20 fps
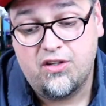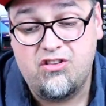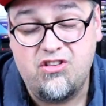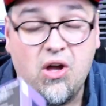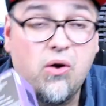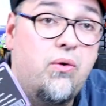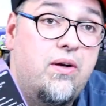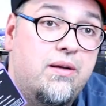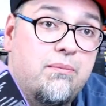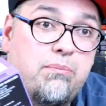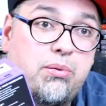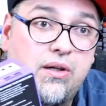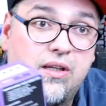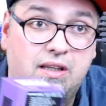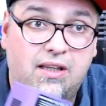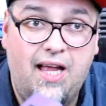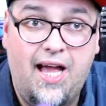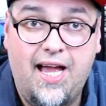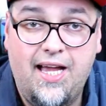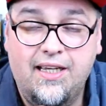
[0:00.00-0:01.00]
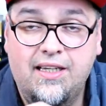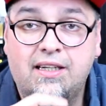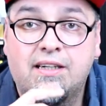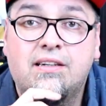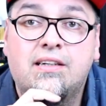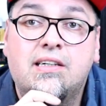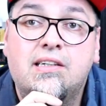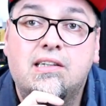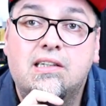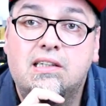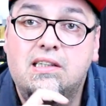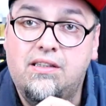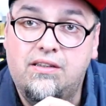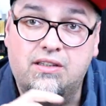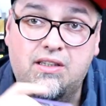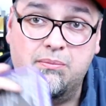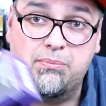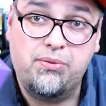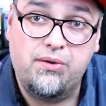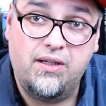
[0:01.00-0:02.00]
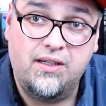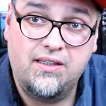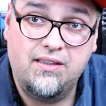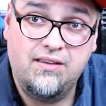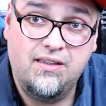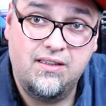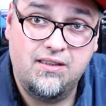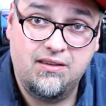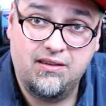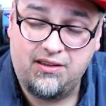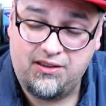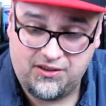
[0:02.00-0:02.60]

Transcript: No input lag, you can plug the,